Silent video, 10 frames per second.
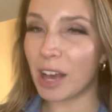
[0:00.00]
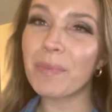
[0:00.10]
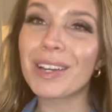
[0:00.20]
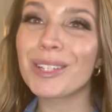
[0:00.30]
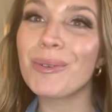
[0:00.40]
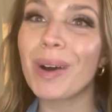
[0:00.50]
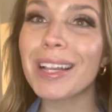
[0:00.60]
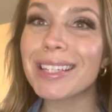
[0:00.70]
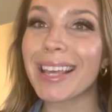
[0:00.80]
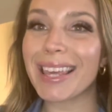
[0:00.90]
because you want
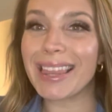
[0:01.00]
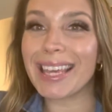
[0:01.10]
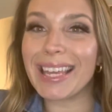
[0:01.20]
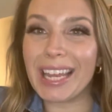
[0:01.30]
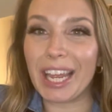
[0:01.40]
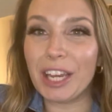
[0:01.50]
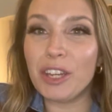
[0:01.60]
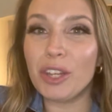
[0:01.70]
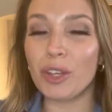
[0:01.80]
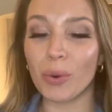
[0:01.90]
it to like thicken
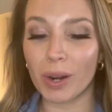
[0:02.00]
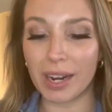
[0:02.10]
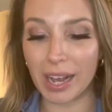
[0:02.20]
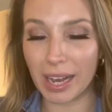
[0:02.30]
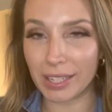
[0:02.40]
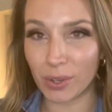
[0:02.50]
in your gut.